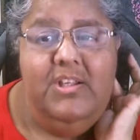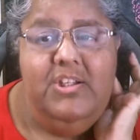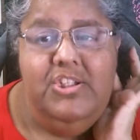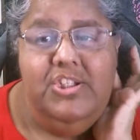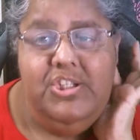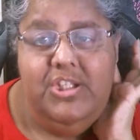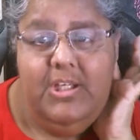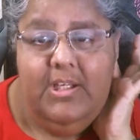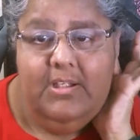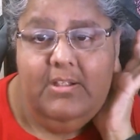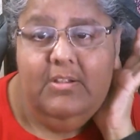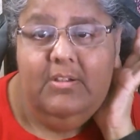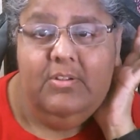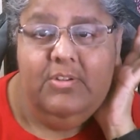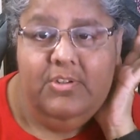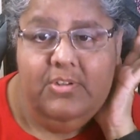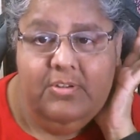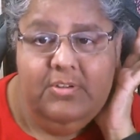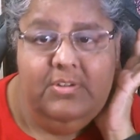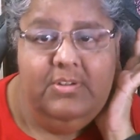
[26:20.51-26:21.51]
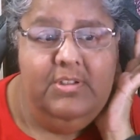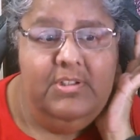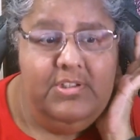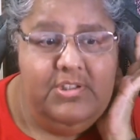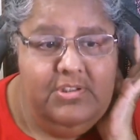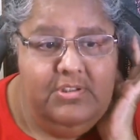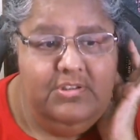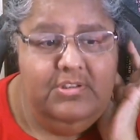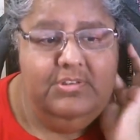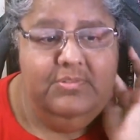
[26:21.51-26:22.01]
check on your
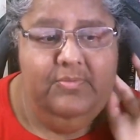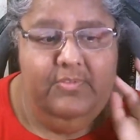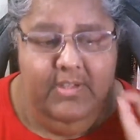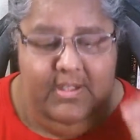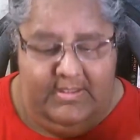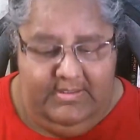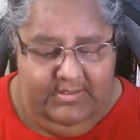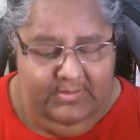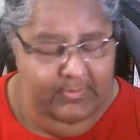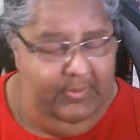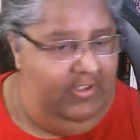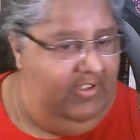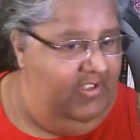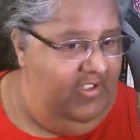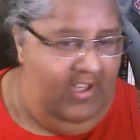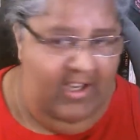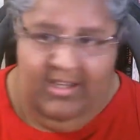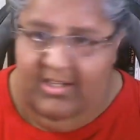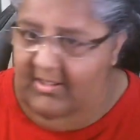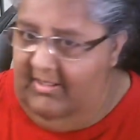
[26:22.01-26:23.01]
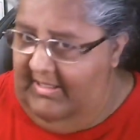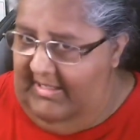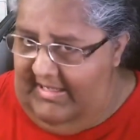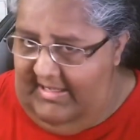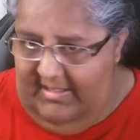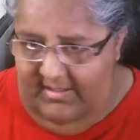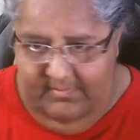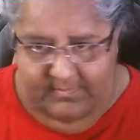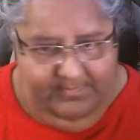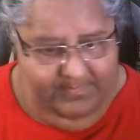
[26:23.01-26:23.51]
indigenous friends. We're not
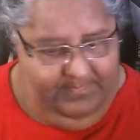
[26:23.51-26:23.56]
okay.